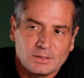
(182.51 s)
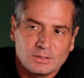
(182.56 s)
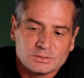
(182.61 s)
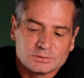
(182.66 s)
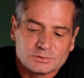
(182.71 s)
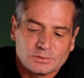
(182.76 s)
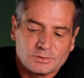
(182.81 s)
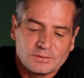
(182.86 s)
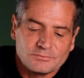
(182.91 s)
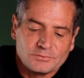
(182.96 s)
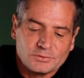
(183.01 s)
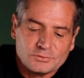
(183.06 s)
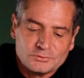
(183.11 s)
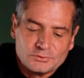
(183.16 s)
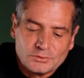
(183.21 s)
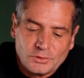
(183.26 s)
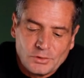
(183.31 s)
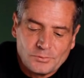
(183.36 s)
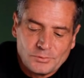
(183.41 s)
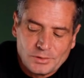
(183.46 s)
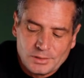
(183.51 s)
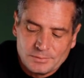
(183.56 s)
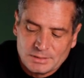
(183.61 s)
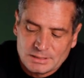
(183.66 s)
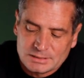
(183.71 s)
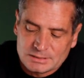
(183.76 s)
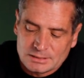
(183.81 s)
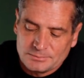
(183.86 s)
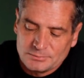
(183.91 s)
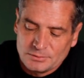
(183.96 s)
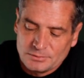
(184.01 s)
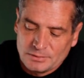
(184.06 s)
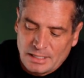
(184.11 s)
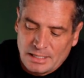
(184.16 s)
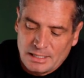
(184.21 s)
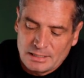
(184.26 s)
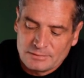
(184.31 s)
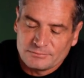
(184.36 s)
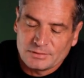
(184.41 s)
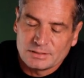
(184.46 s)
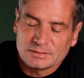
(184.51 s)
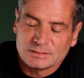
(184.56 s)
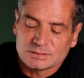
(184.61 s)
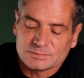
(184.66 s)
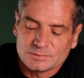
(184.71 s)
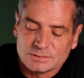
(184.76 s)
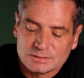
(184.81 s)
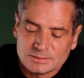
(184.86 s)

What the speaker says: So if you don't want to mix it up, you can find this one.